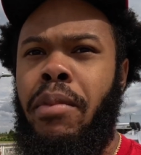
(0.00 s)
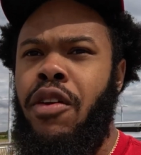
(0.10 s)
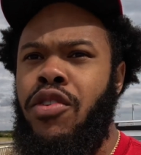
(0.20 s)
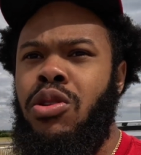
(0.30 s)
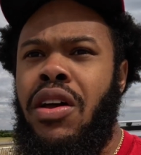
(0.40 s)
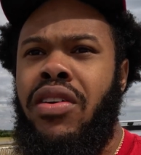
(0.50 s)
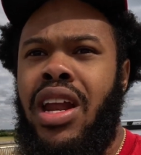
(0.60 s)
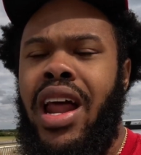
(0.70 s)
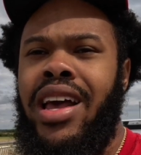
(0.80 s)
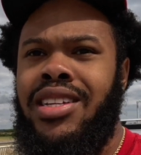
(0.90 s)
But if you live in a
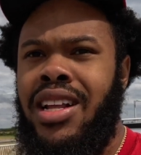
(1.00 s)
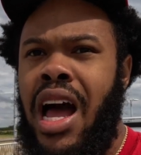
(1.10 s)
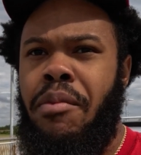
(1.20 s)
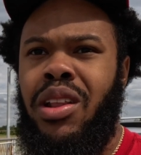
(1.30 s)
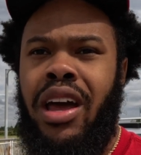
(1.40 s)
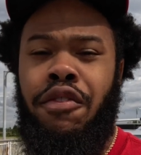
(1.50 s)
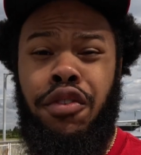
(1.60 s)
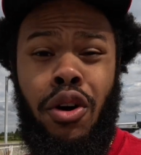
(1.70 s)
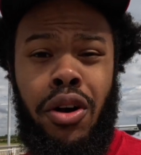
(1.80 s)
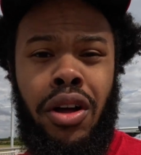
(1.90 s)
nice climate like
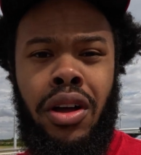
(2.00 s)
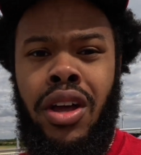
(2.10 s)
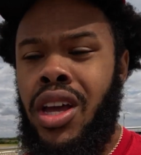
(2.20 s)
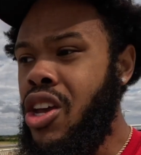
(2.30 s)
Florida,